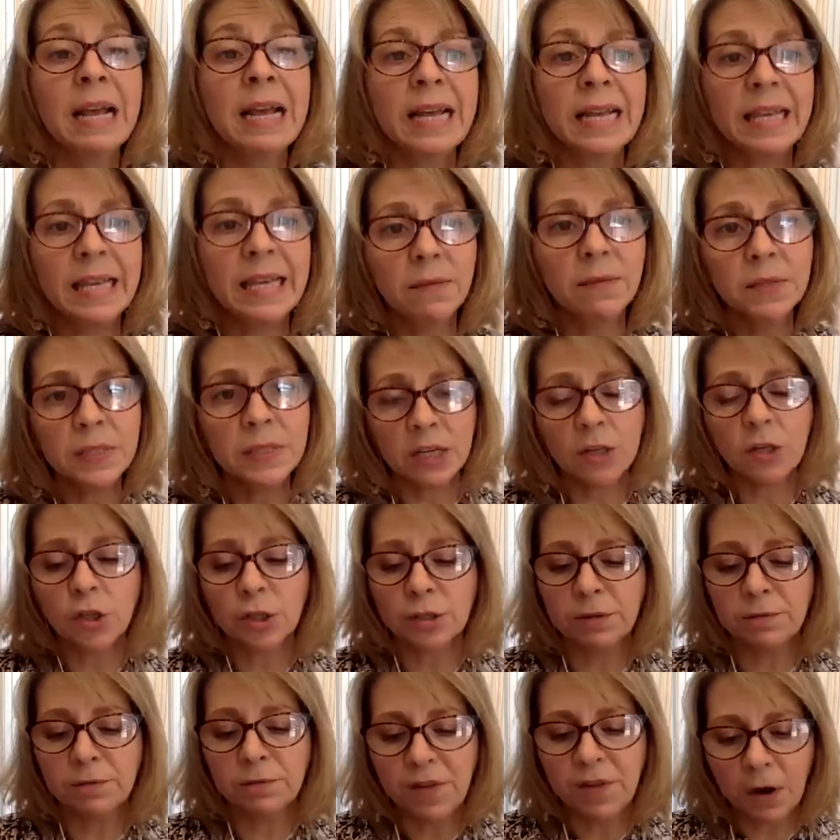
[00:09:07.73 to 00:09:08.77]
gives teachers
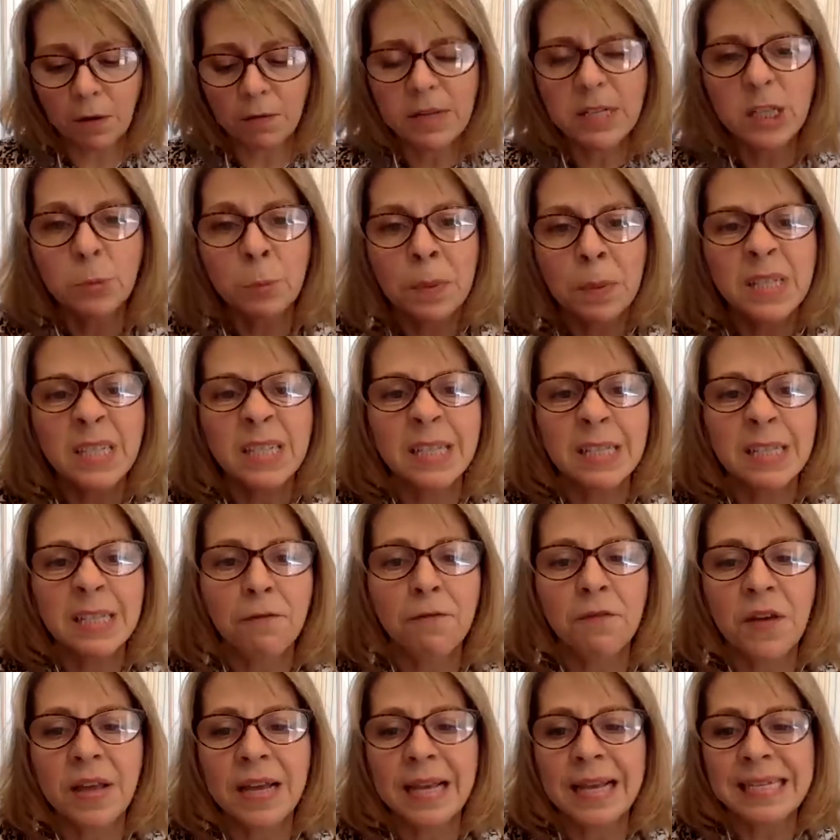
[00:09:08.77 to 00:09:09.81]
very specific